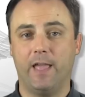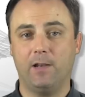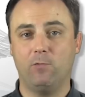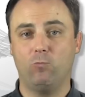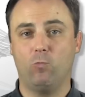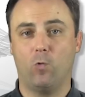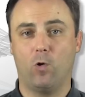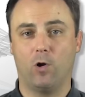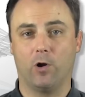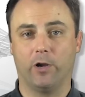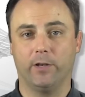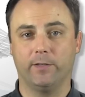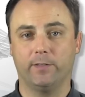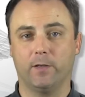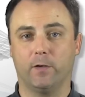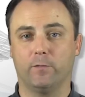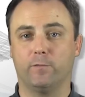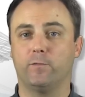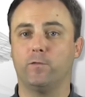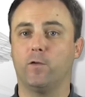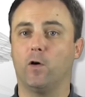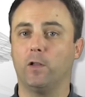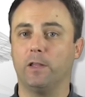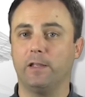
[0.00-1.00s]
then warrant a
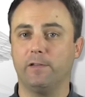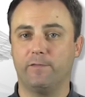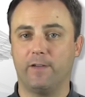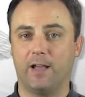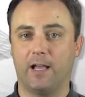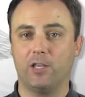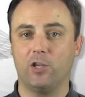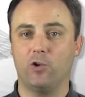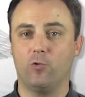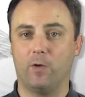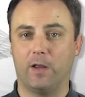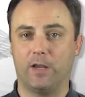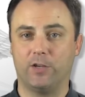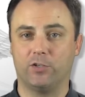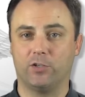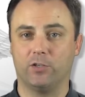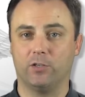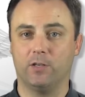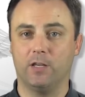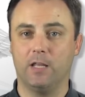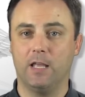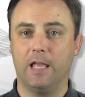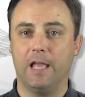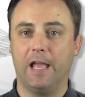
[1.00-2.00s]
full
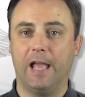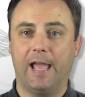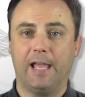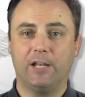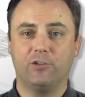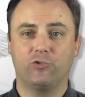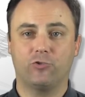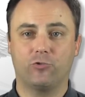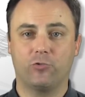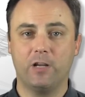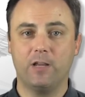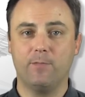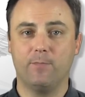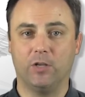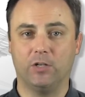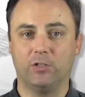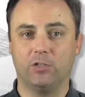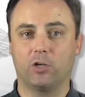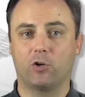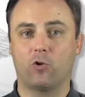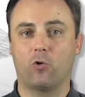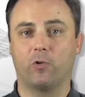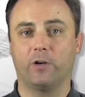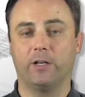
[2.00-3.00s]
evaluation and
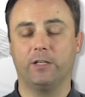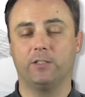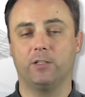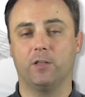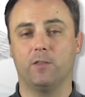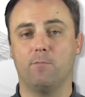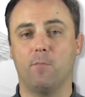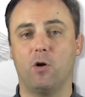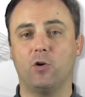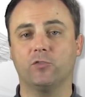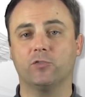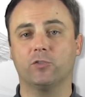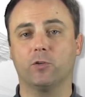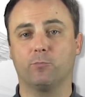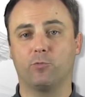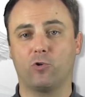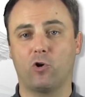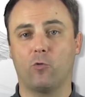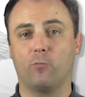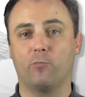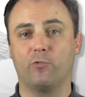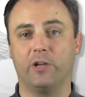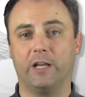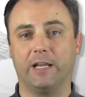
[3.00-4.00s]
treatment according to the most
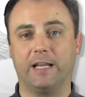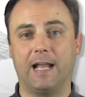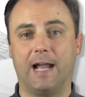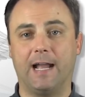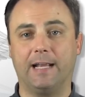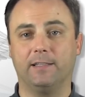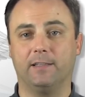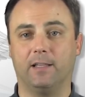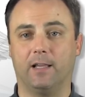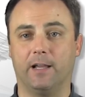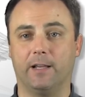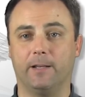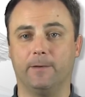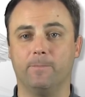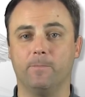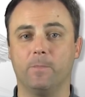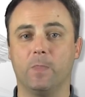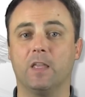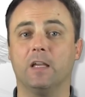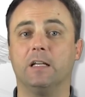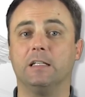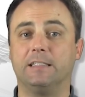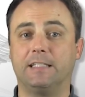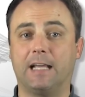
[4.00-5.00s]
appropriate guideline,
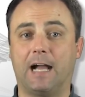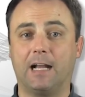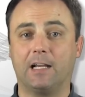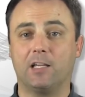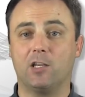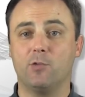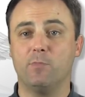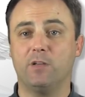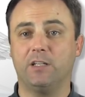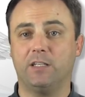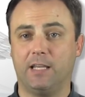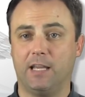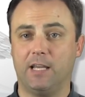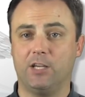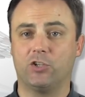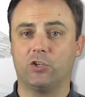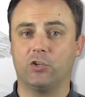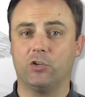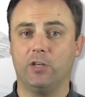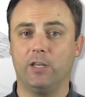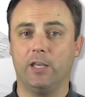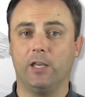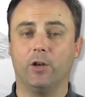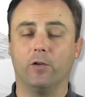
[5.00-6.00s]

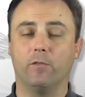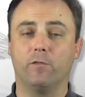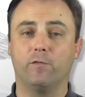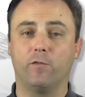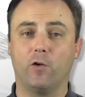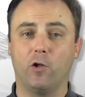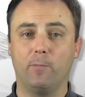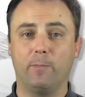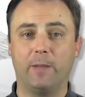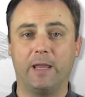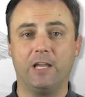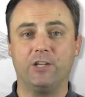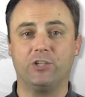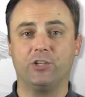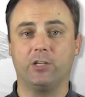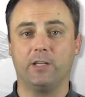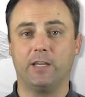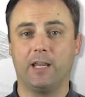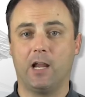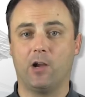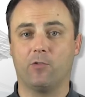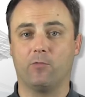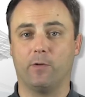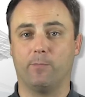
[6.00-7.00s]
documentation in a full patient
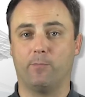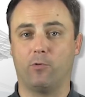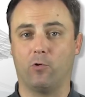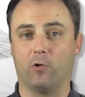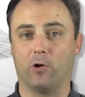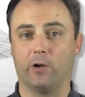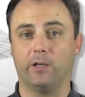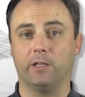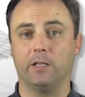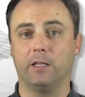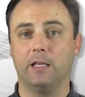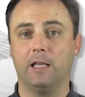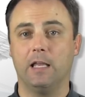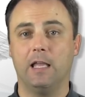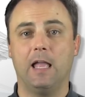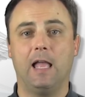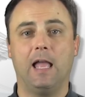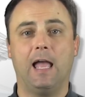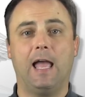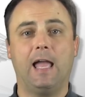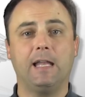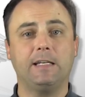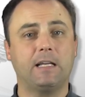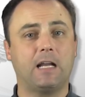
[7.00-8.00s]
care report,
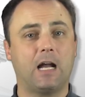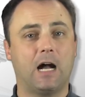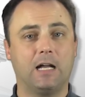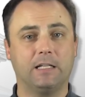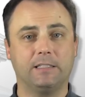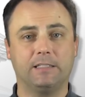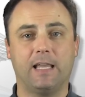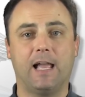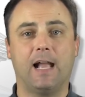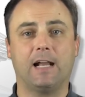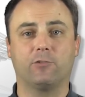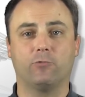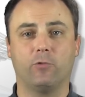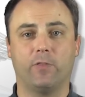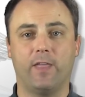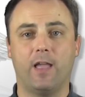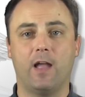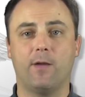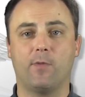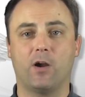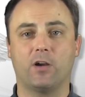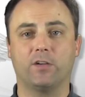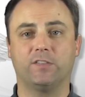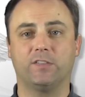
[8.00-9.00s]
and contact with
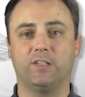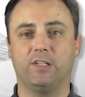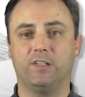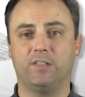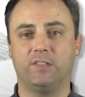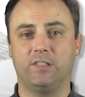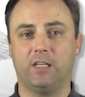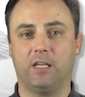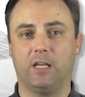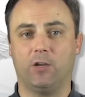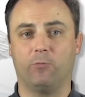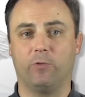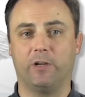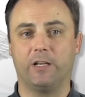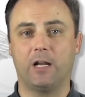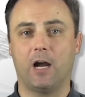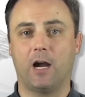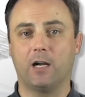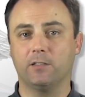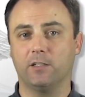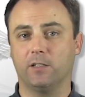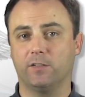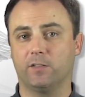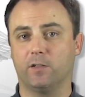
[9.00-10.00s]
MRCC
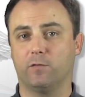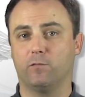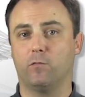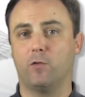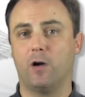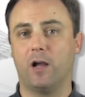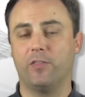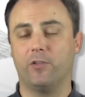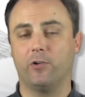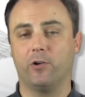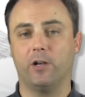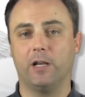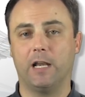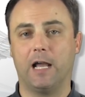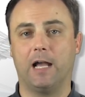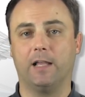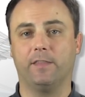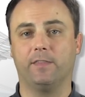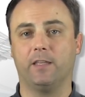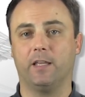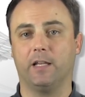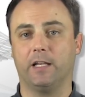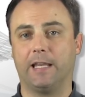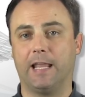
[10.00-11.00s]
regardless of whether or
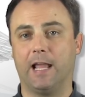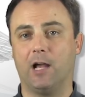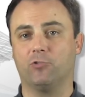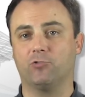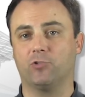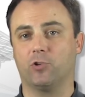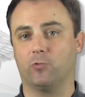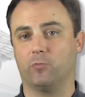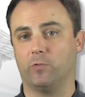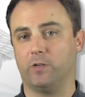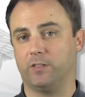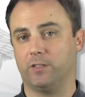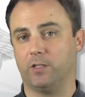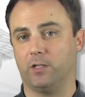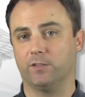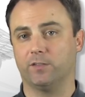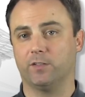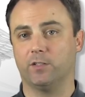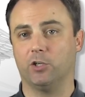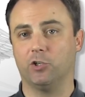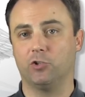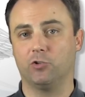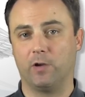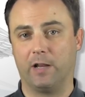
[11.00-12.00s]
not the encounter
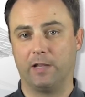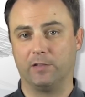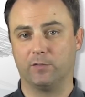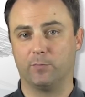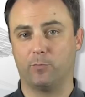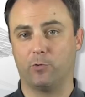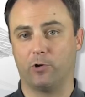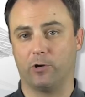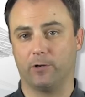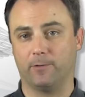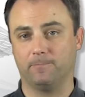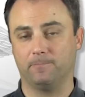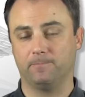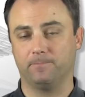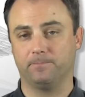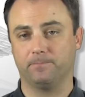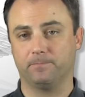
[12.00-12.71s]
results in a transport.